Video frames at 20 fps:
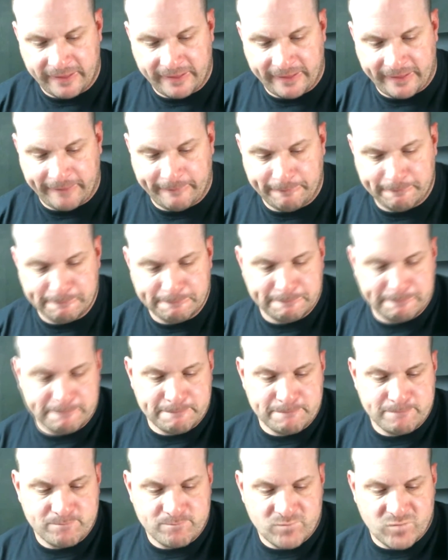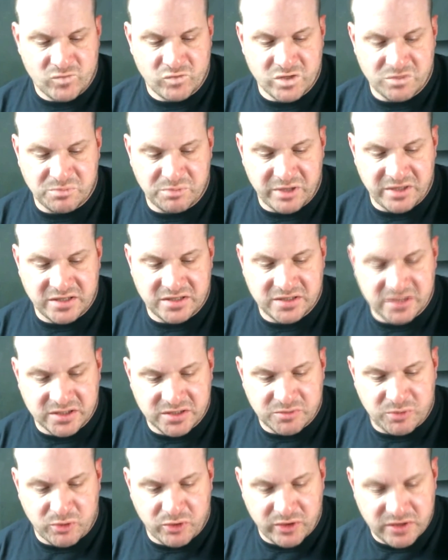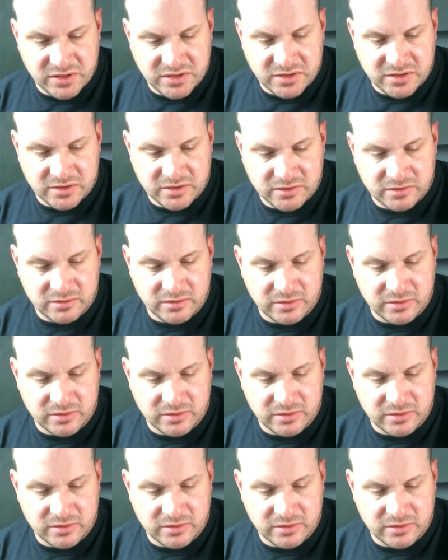Okay. Wrist plate, 6 points.